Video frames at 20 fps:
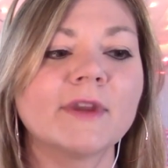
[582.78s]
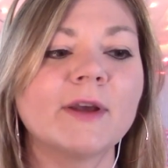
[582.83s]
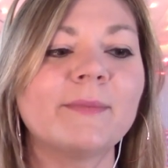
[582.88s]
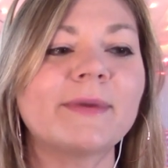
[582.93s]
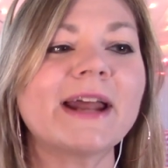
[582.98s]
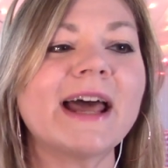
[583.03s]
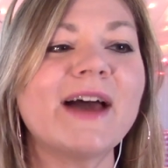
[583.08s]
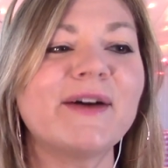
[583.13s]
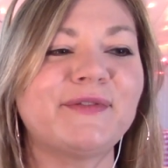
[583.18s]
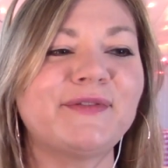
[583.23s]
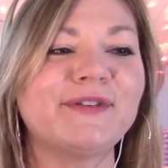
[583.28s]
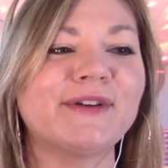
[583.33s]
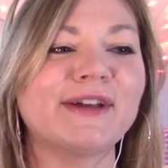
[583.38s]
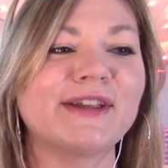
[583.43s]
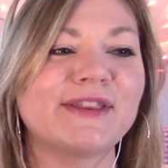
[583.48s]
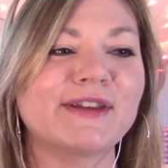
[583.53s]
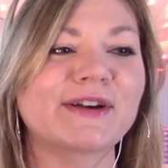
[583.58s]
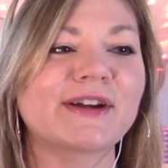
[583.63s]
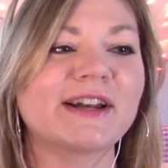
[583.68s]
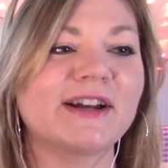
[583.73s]
have a
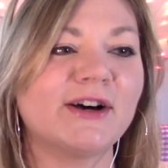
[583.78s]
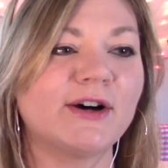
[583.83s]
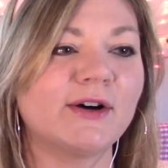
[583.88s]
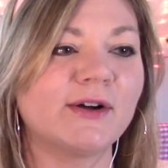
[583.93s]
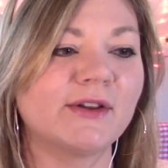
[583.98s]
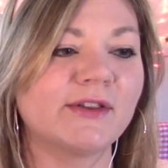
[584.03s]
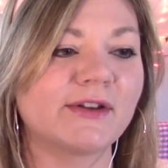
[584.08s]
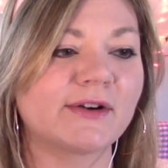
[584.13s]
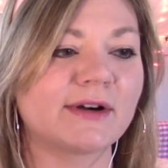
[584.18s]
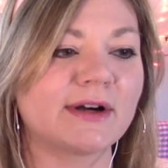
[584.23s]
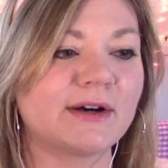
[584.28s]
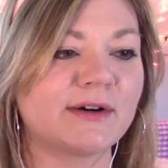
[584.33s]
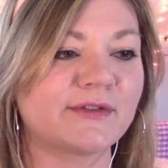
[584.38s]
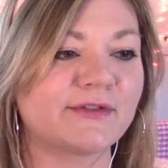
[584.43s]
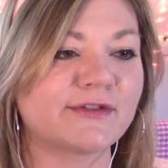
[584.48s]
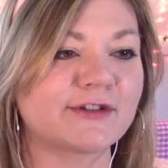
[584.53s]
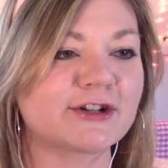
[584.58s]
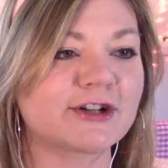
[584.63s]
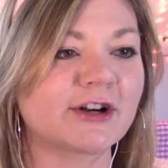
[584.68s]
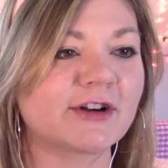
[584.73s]
feeling they're going to hold their own
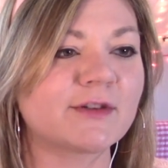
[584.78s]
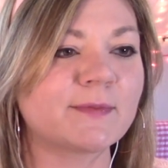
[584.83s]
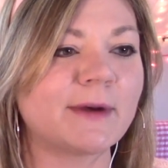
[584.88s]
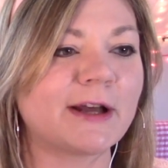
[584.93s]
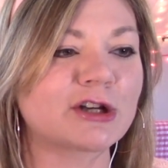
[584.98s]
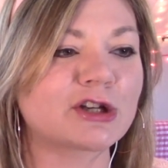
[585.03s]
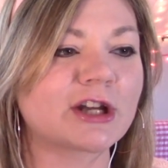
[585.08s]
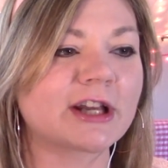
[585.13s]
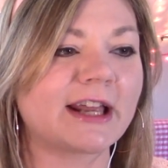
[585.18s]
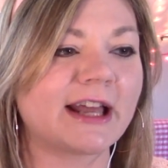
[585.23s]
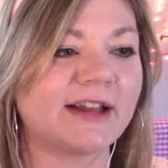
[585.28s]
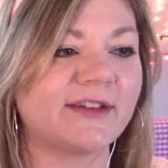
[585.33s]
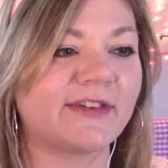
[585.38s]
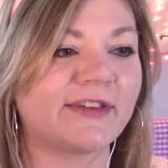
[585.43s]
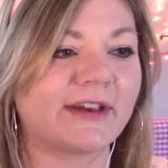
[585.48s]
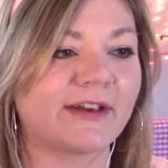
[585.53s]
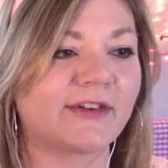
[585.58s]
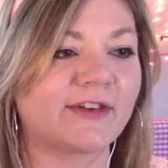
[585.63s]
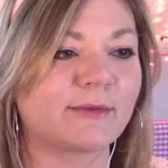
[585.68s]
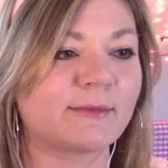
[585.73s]
for sure, especially against
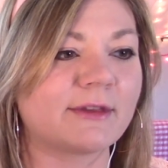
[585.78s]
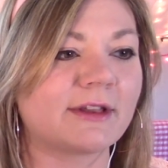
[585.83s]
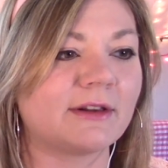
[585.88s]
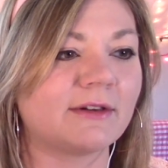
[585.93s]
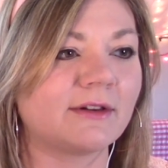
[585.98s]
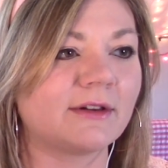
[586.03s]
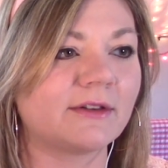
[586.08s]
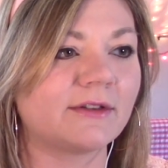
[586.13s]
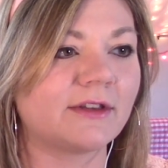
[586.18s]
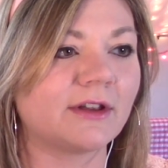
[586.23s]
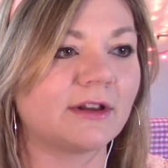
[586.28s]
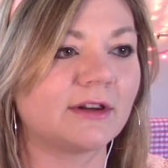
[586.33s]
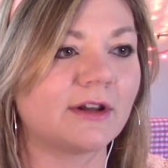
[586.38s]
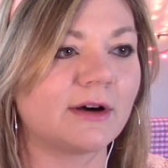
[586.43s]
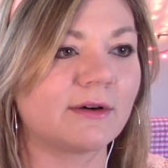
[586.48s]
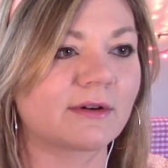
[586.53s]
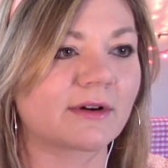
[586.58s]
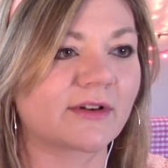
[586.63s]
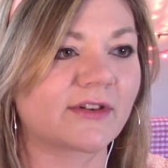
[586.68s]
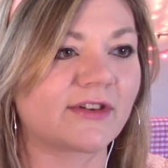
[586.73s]
like some of the
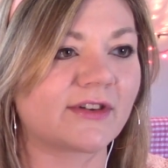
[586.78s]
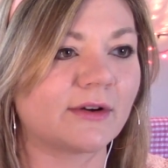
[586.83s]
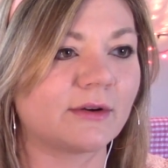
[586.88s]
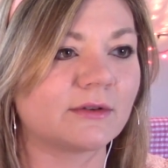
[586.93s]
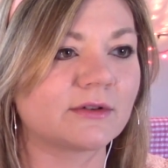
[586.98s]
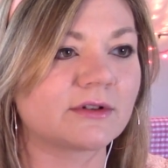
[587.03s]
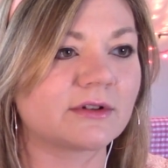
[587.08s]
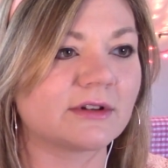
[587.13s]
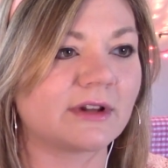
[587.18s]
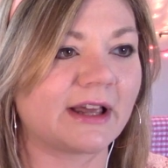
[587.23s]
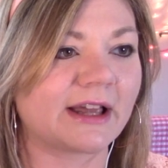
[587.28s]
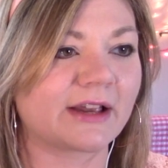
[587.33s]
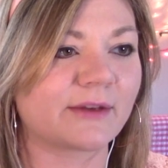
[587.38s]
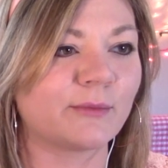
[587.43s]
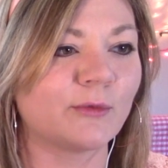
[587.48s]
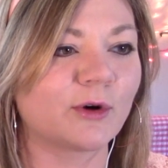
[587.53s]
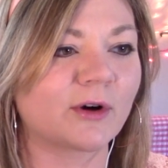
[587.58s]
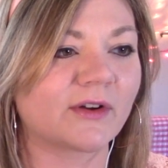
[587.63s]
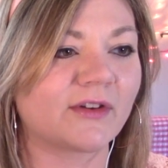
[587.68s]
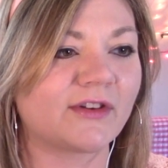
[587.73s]
lower, like
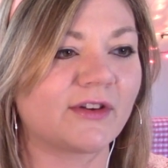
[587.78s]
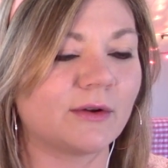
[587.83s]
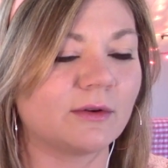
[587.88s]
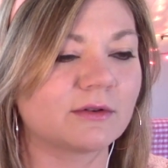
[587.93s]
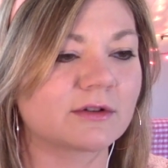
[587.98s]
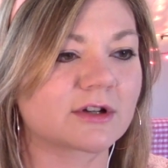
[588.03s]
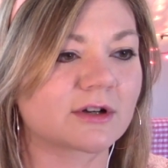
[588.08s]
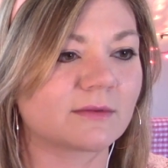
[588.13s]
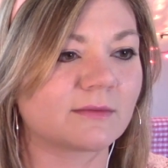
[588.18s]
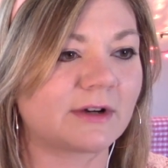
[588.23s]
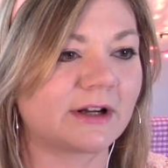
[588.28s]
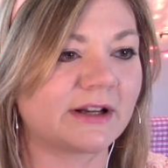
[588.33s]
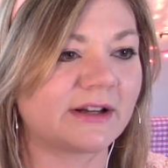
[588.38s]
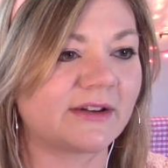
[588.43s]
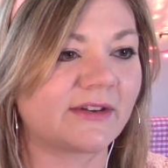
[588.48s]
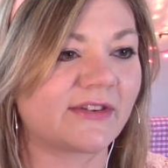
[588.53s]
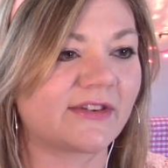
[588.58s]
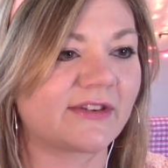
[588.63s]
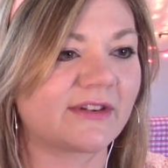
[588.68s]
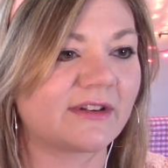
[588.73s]
more soldier
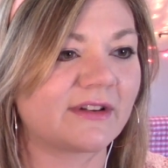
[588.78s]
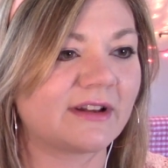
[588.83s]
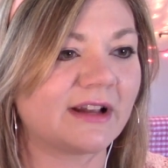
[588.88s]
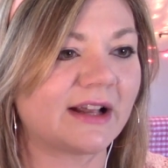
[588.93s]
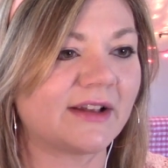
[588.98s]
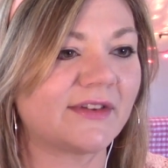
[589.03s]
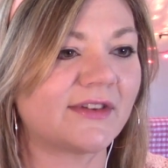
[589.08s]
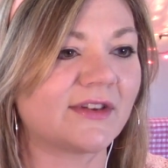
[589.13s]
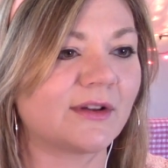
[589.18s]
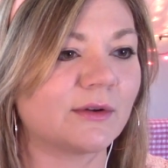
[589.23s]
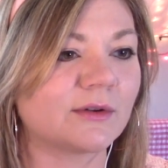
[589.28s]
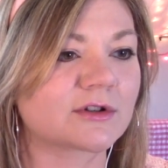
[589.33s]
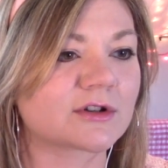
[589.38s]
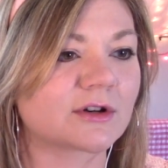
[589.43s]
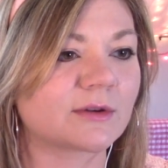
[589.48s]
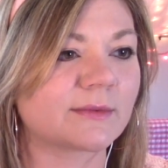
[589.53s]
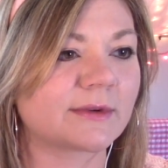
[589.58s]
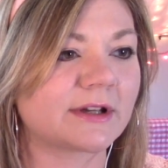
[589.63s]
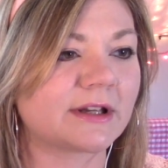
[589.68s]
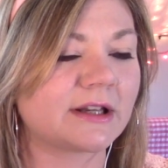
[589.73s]
ones. Not
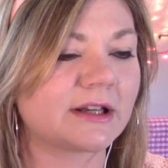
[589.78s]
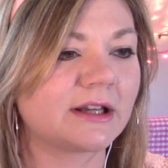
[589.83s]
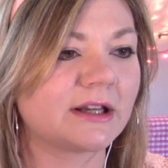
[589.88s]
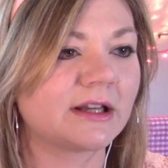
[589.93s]
soldier, but.